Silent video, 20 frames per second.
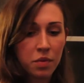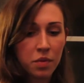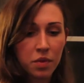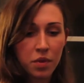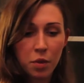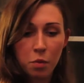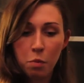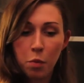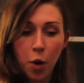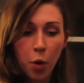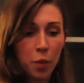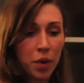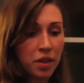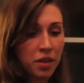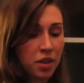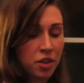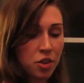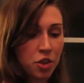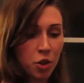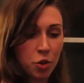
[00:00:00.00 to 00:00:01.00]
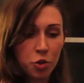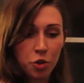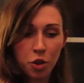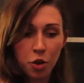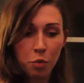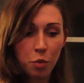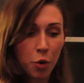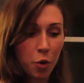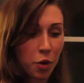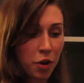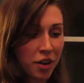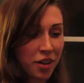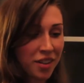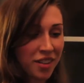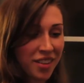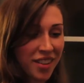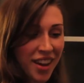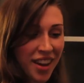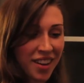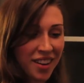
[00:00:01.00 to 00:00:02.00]
the moment that children are
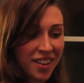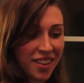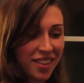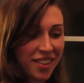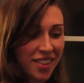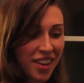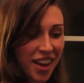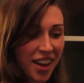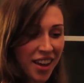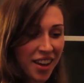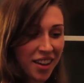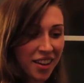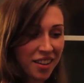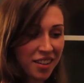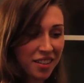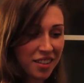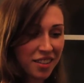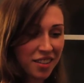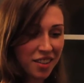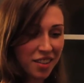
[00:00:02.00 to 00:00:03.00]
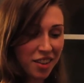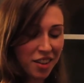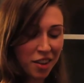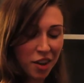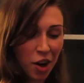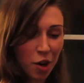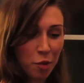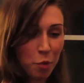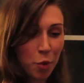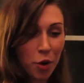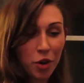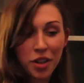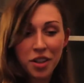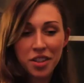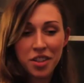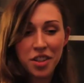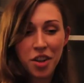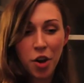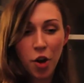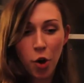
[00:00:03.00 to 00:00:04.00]
born, that they are born
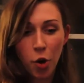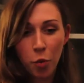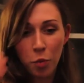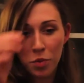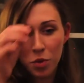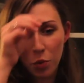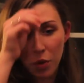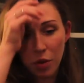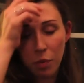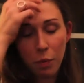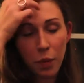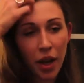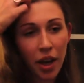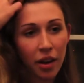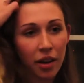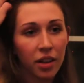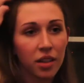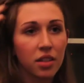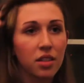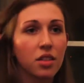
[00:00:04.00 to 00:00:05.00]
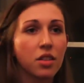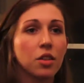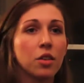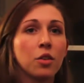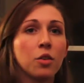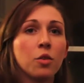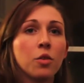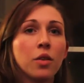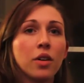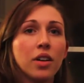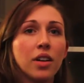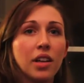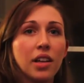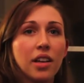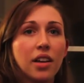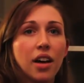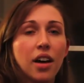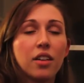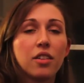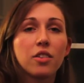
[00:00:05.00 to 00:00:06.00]
into homes with parents who
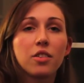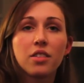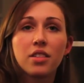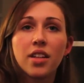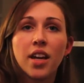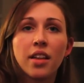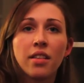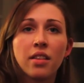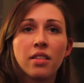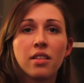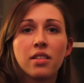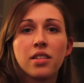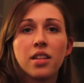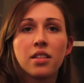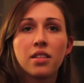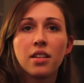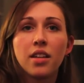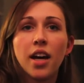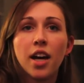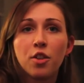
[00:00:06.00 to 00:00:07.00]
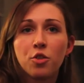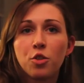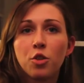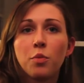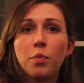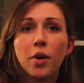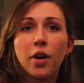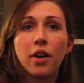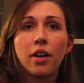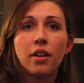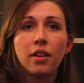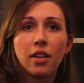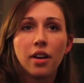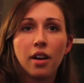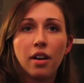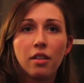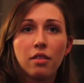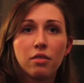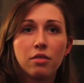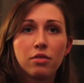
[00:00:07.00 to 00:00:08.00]
understand that this is a natural part
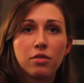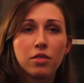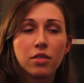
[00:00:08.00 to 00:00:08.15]
of